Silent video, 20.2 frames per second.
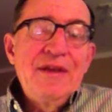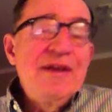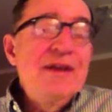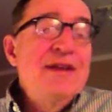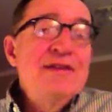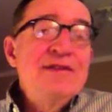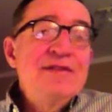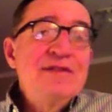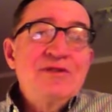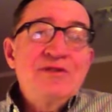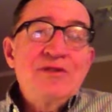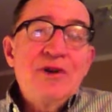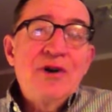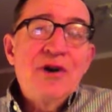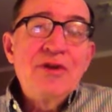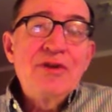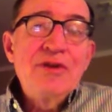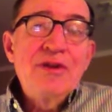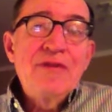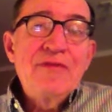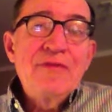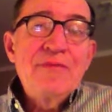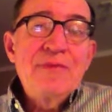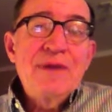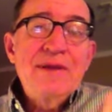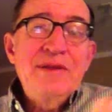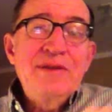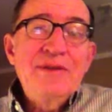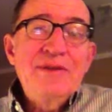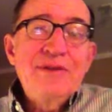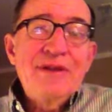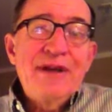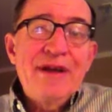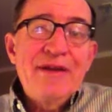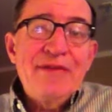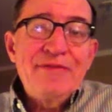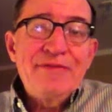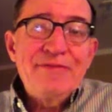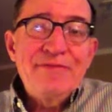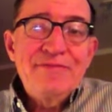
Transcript: Easiest call you ever made in your life.